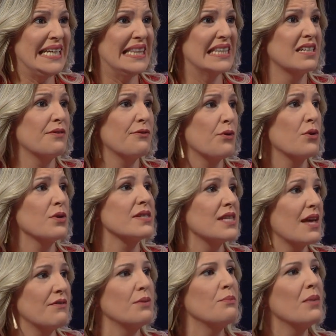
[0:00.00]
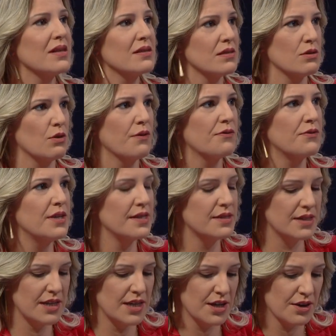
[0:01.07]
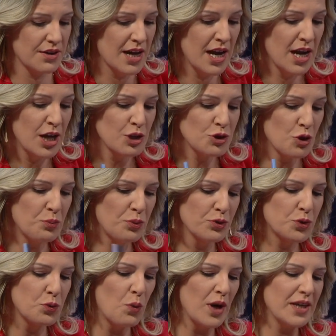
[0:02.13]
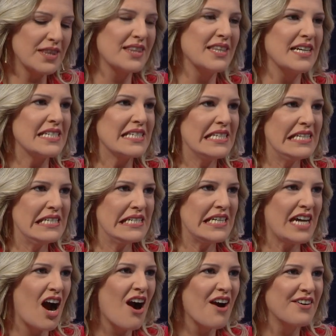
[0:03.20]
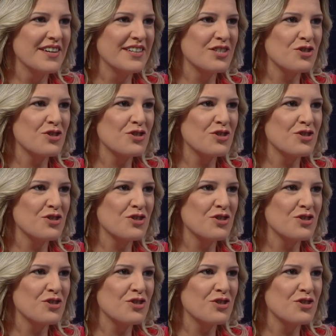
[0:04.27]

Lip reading: the first 7 months of this year. So Bulut, what does this current